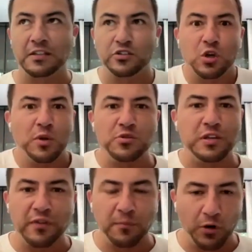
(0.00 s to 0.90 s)
There's no way you
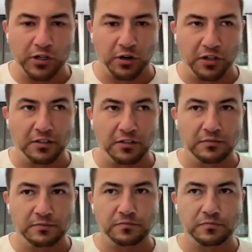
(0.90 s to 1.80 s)
can even market on it.
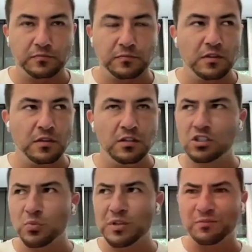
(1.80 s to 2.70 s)

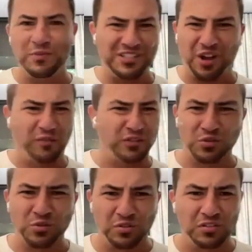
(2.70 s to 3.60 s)
So we solved
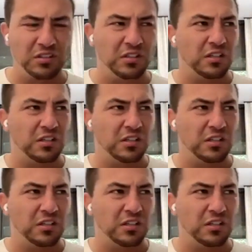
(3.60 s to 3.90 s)
Google.